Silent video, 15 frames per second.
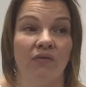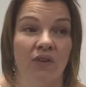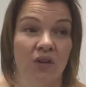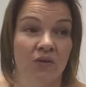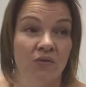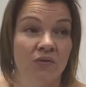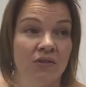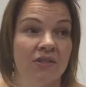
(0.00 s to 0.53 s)

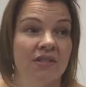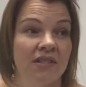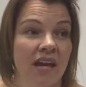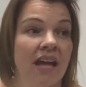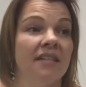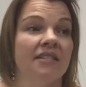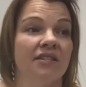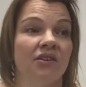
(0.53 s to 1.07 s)
foods
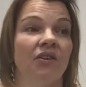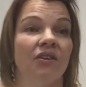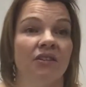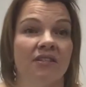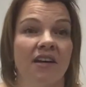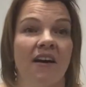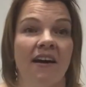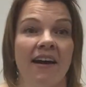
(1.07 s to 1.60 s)
at
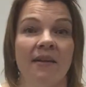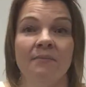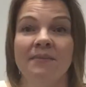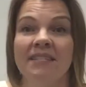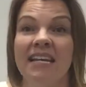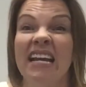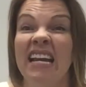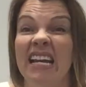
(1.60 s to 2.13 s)
certain
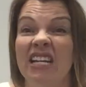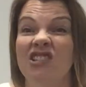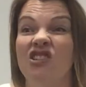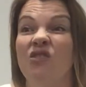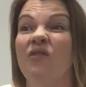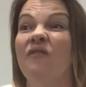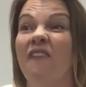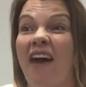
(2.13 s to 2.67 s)
times, eating
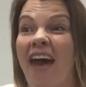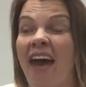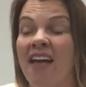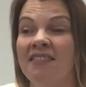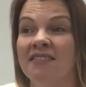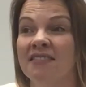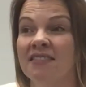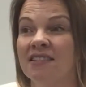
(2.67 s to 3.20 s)
too
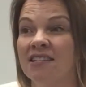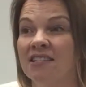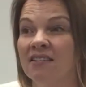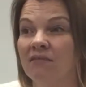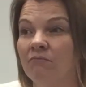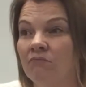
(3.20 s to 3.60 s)
fast,